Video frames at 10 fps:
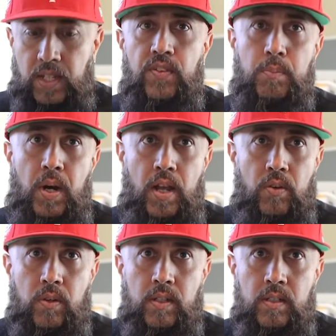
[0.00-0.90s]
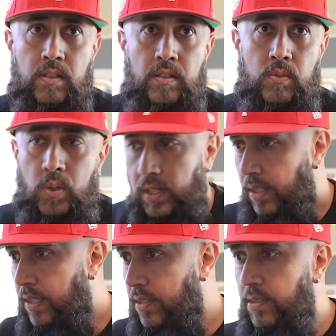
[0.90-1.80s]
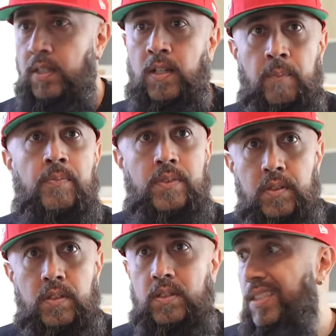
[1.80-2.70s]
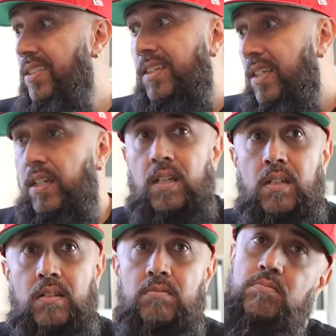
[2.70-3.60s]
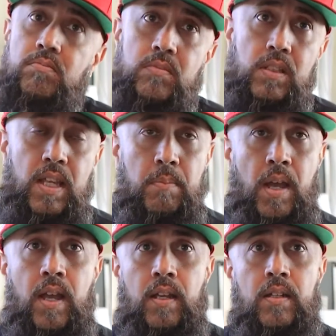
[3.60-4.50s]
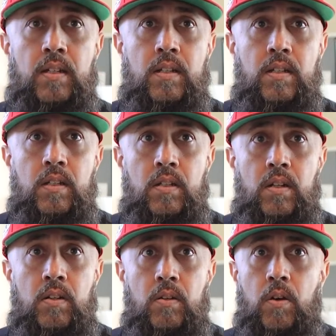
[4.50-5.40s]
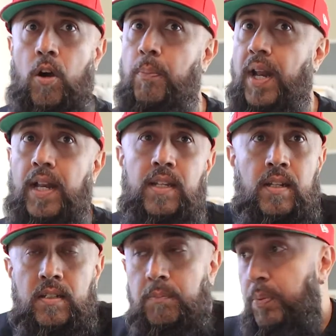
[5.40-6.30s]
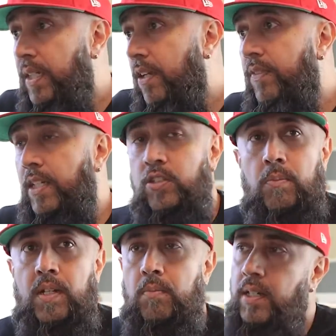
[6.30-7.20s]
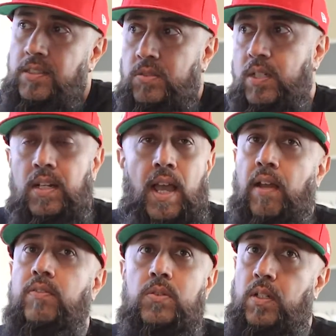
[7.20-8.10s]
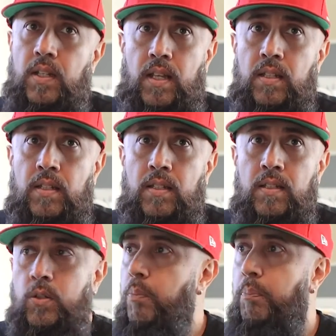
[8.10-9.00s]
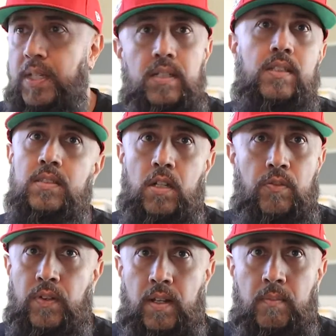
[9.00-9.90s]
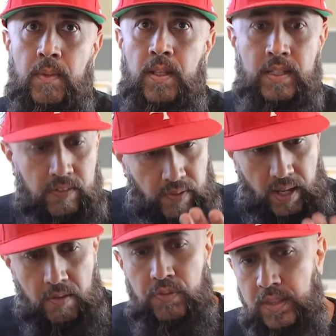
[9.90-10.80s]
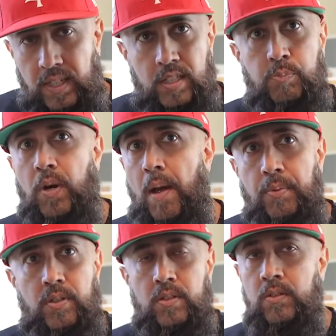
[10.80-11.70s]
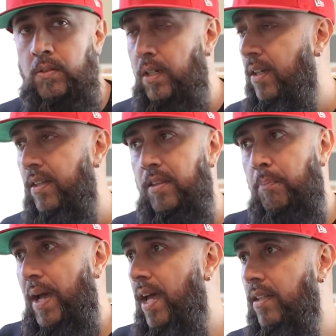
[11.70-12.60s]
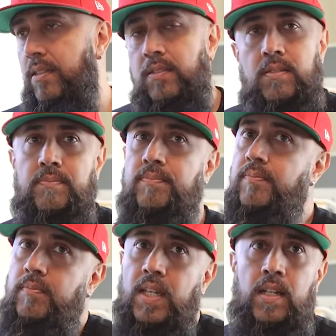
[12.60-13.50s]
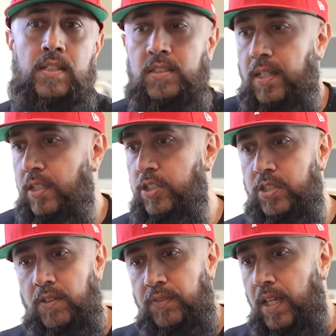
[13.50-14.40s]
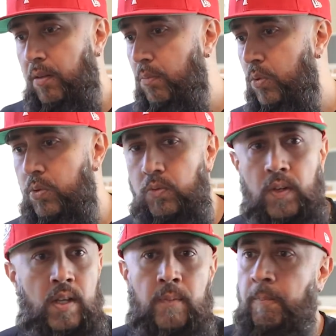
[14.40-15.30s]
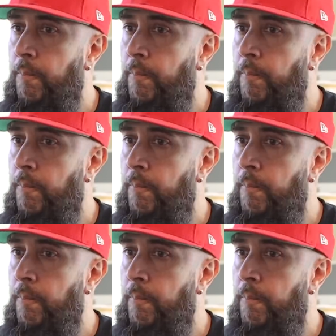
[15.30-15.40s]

Give it priority. What needs, doesn't need it? Lay back. You know, oh, but I didn't, but give that so many minutes. You didn't have to today. Quit beating yourself up. Give everything its proper due. The balance, man, it's gonna shift and move